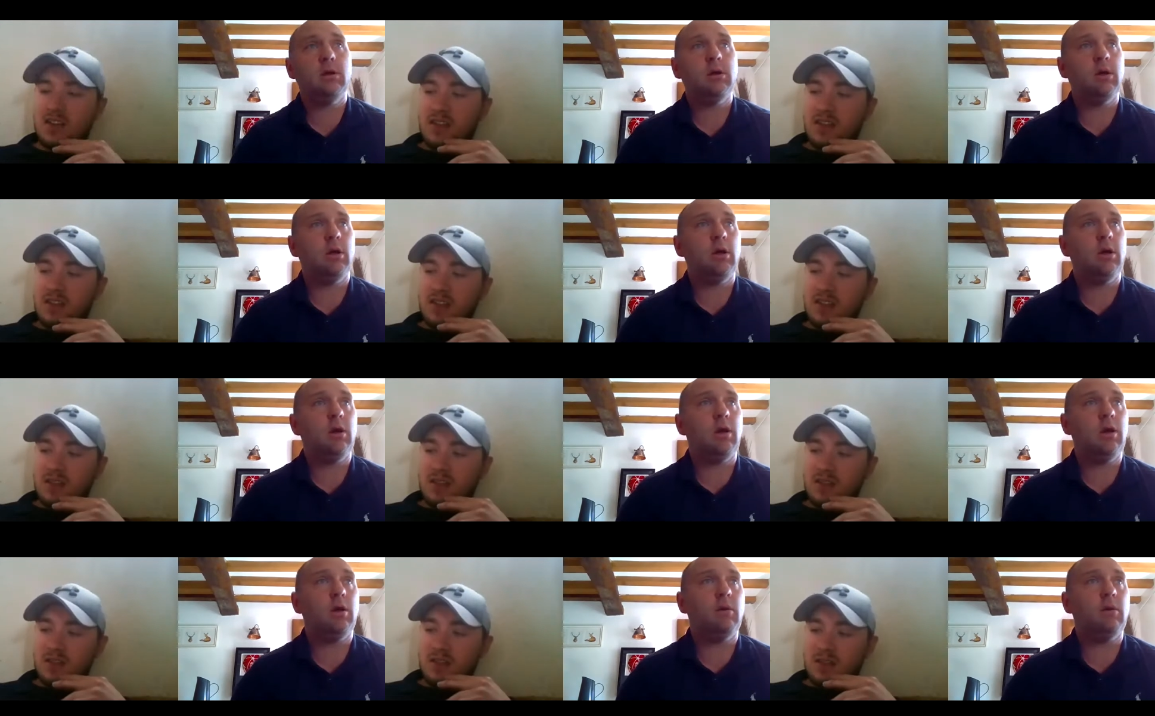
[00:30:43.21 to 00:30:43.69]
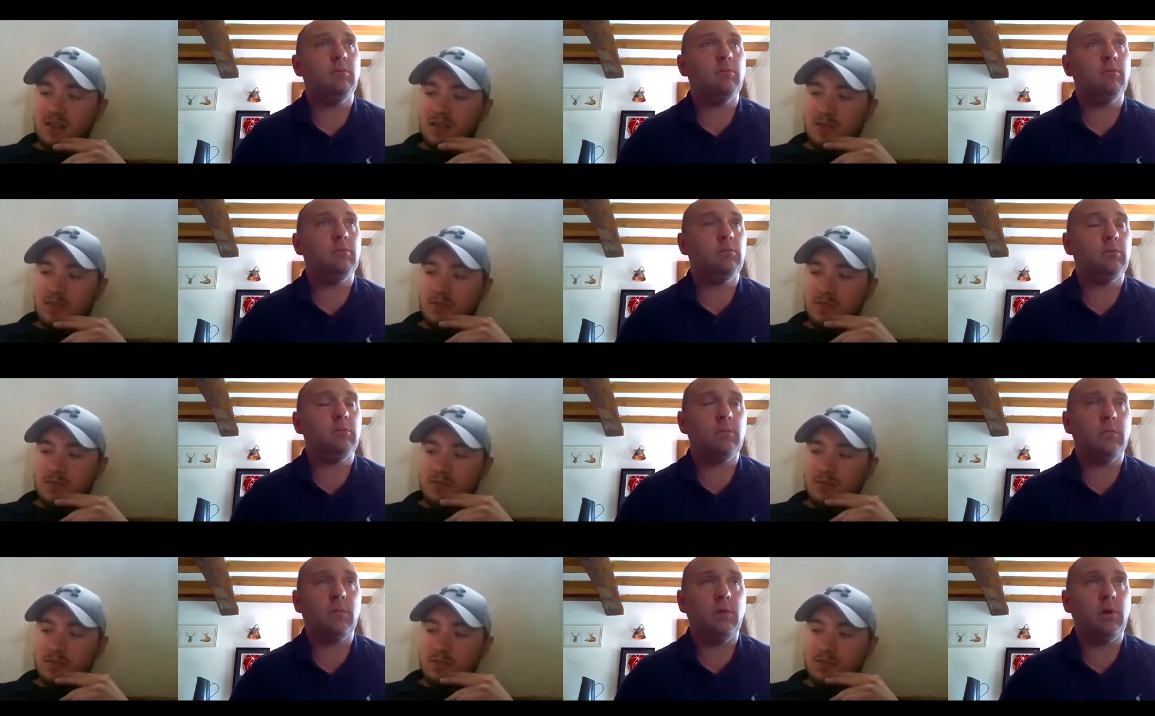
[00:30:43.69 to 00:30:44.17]

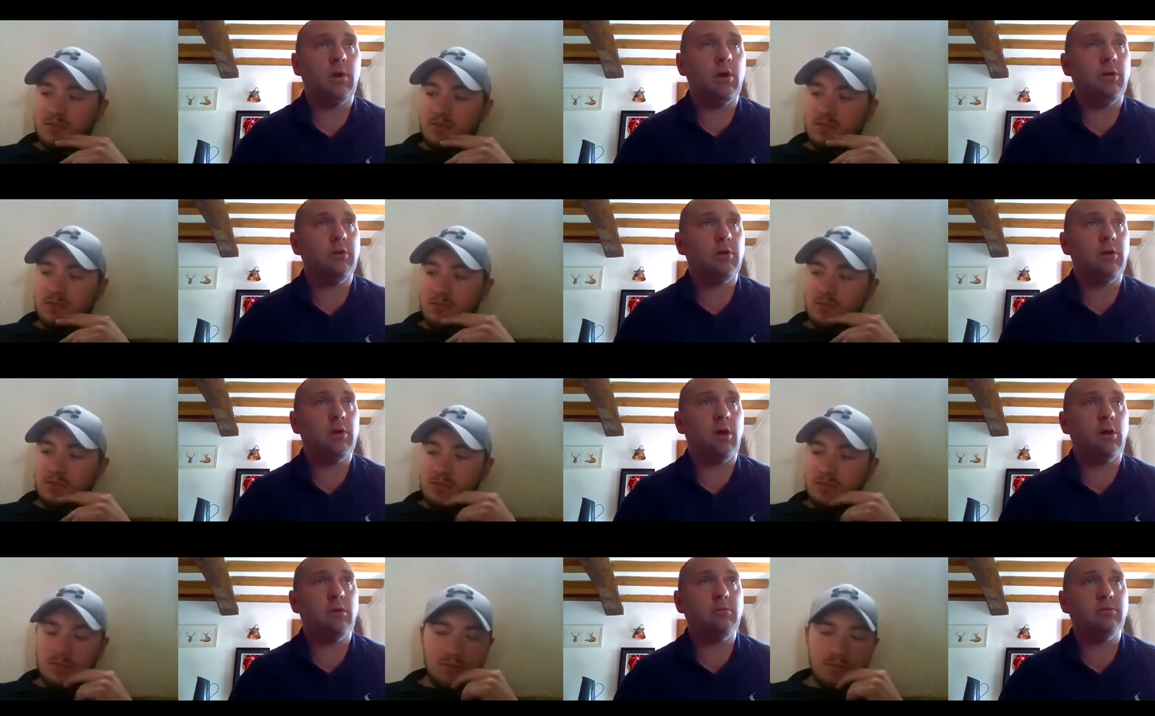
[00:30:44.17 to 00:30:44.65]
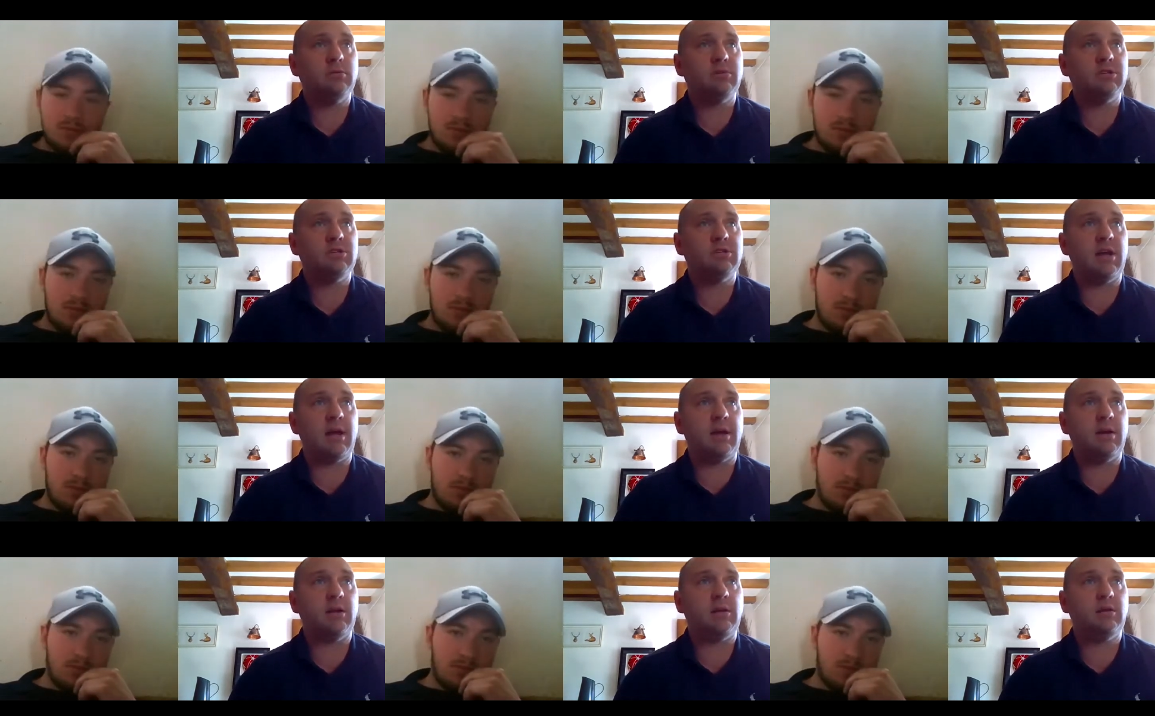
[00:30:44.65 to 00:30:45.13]
Speaker 1: Um, load of cone
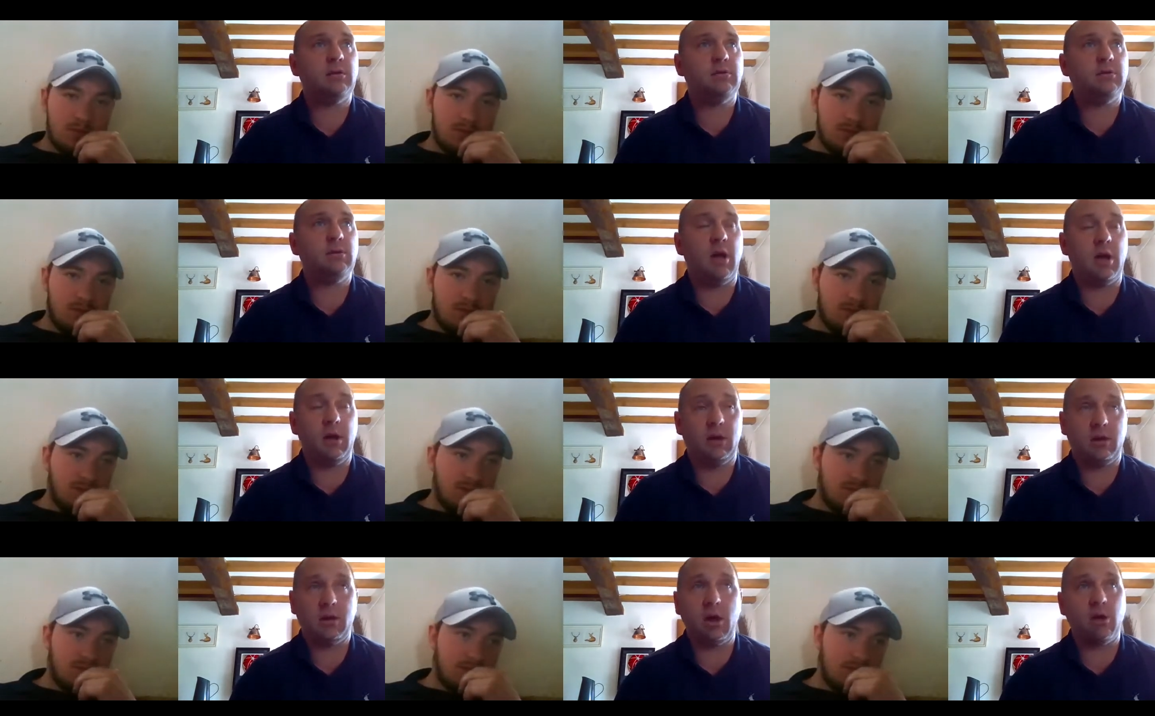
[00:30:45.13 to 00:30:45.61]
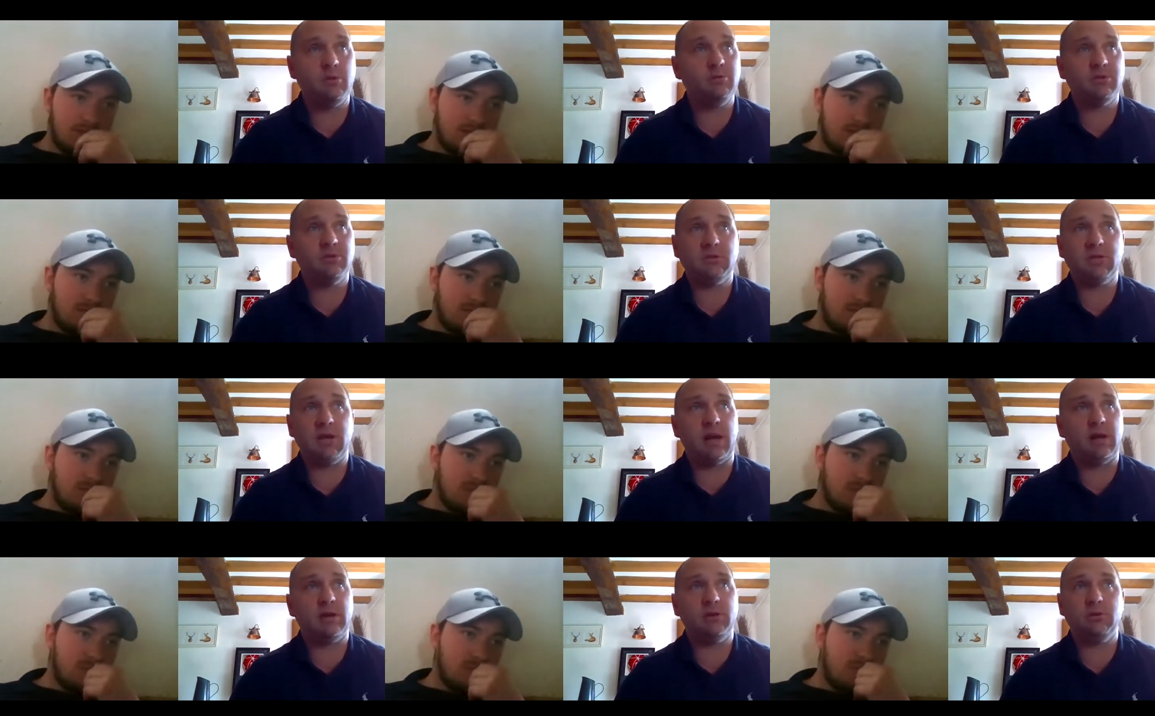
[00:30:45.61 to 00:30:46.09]
stack, uh, cone
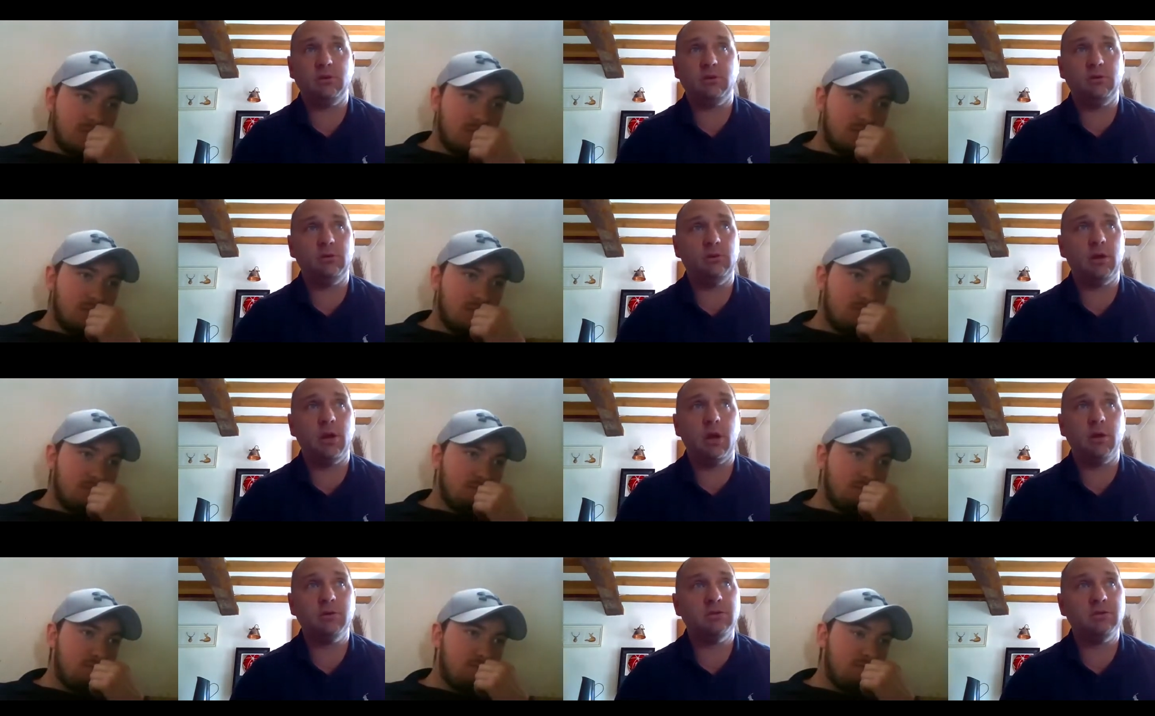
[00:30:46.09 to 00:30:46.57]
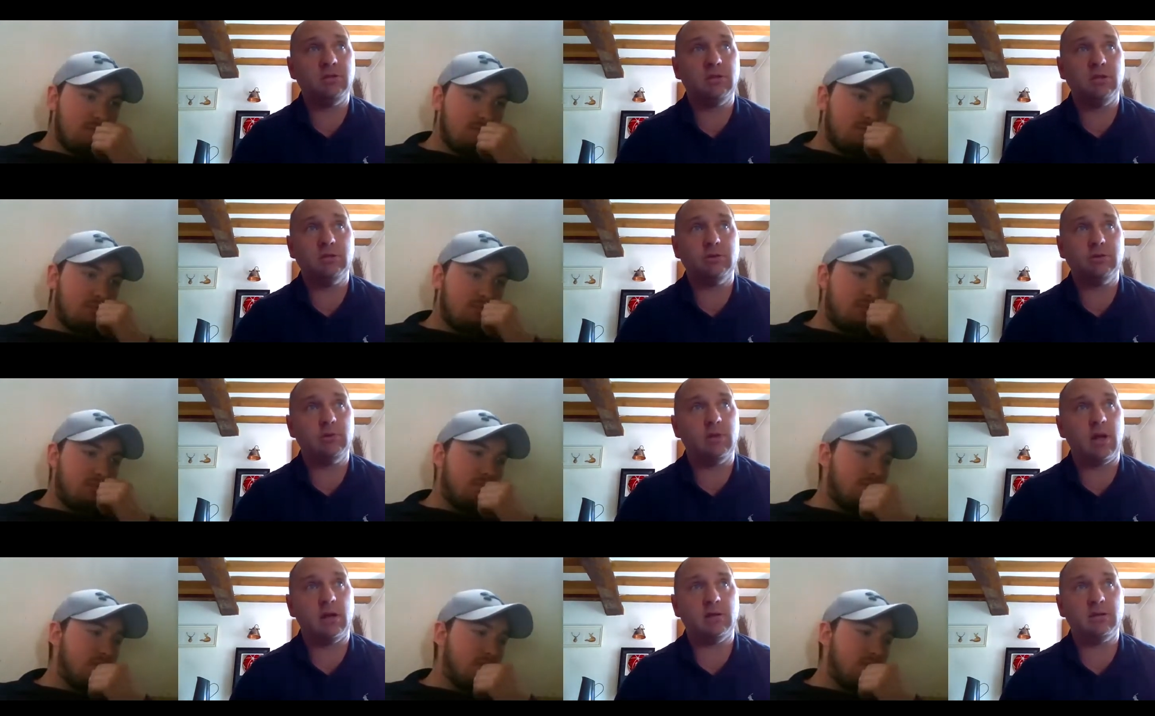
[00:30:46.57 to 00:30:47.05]
stacks. You can do loads of
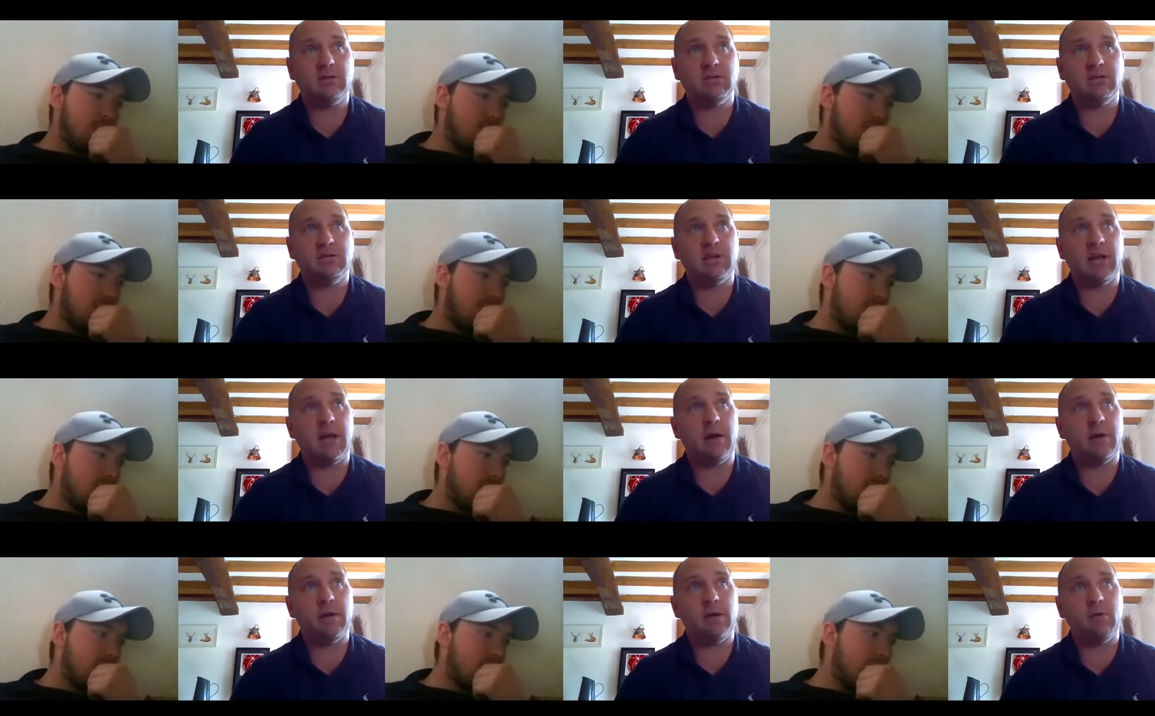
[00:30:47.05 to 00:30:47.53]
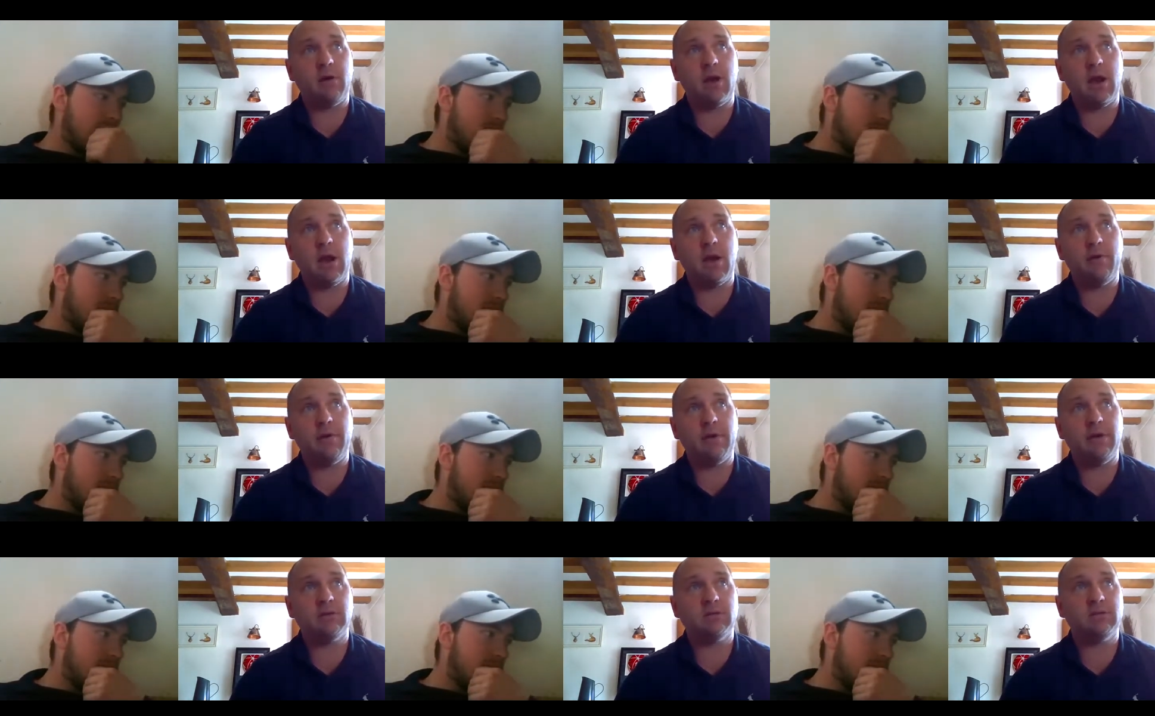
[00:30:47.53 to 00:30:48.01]
things with that to set out your
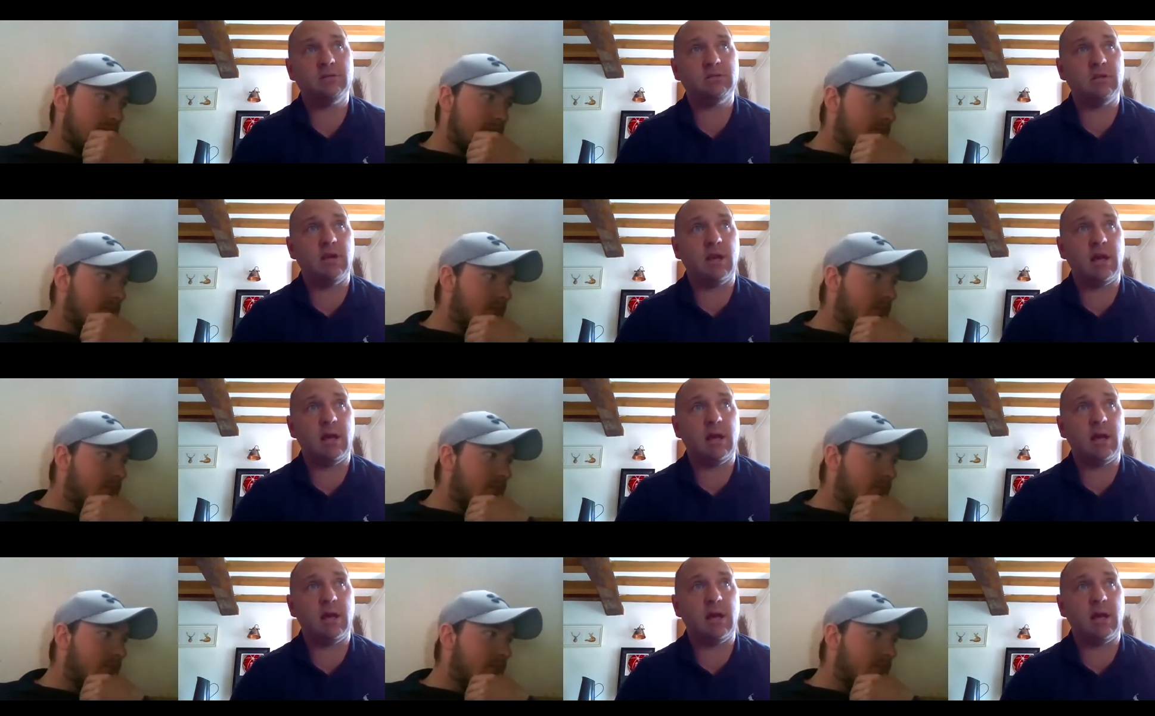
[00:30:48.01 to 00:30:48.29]
areas, set